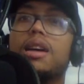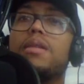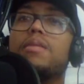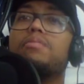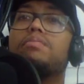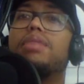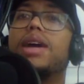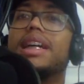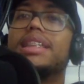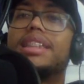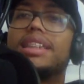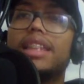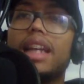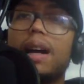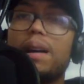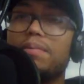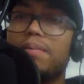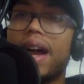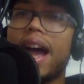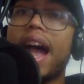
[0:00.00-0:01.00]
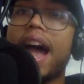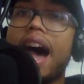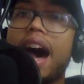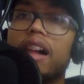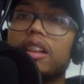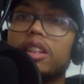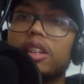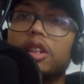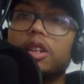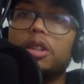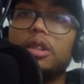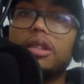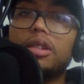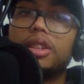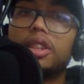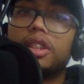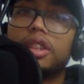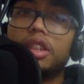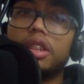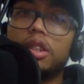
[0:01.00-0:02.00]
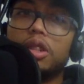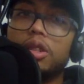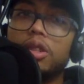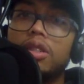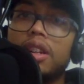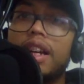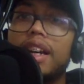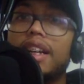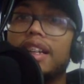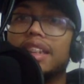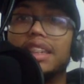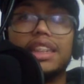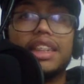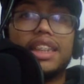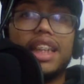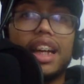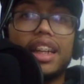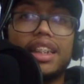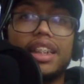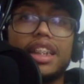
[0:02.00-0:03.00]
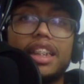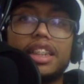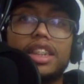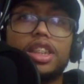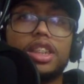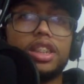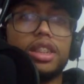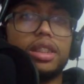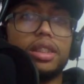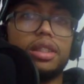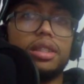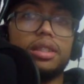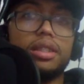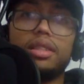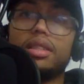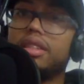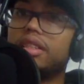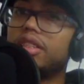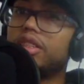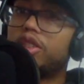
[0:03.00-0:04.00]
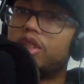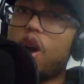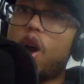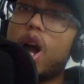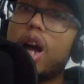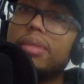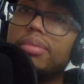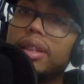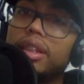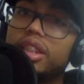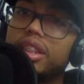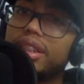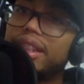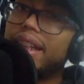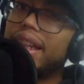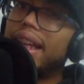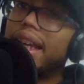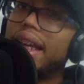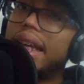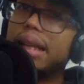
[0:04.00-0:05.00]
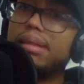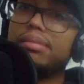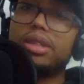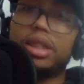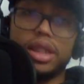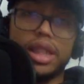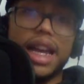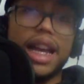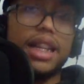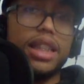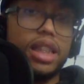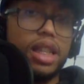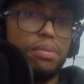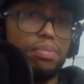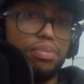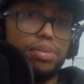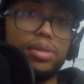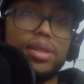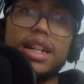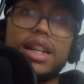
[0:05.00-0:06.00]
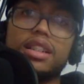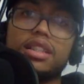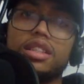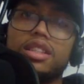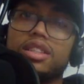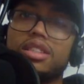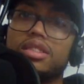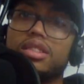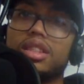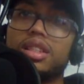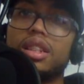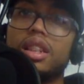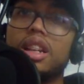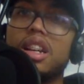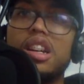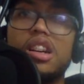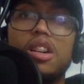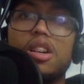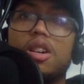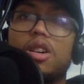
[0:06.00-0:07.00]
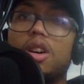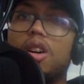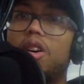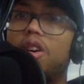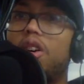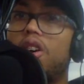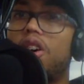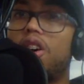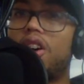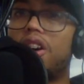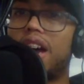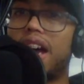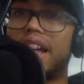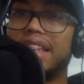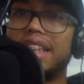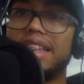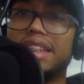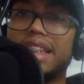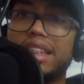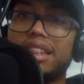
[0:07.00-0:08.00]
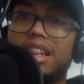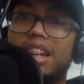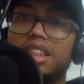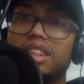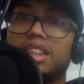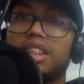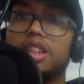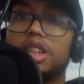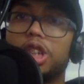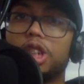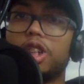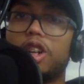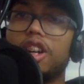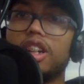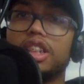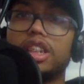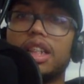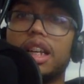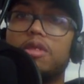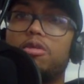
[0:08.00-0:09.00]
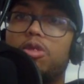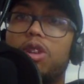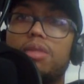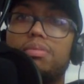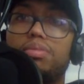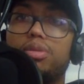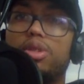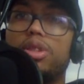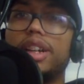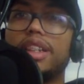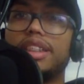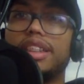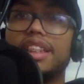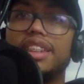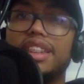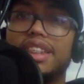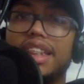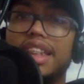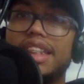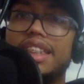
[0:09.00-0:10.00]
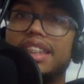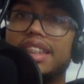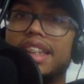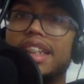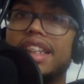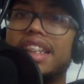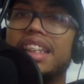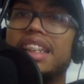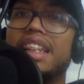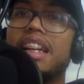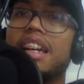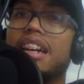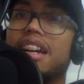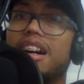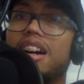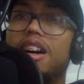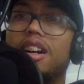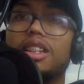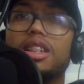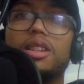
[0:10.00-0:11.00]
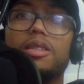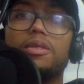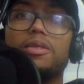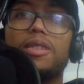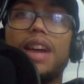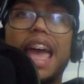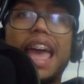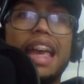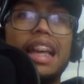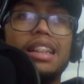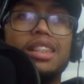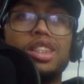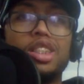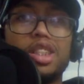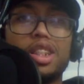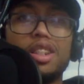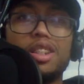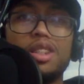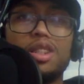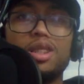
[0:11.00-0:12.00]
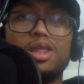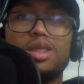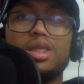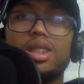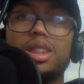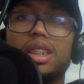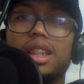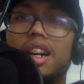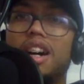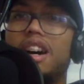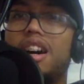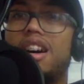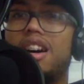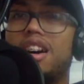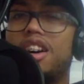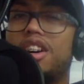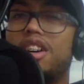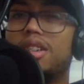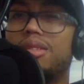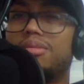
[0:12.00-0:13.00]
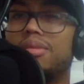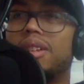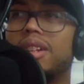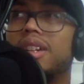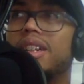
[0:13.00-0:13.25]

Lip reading: but somehow lose to suckish, garbage teams like the Predators, or I think they lost to the Sharks at one point this season, the Rangers, and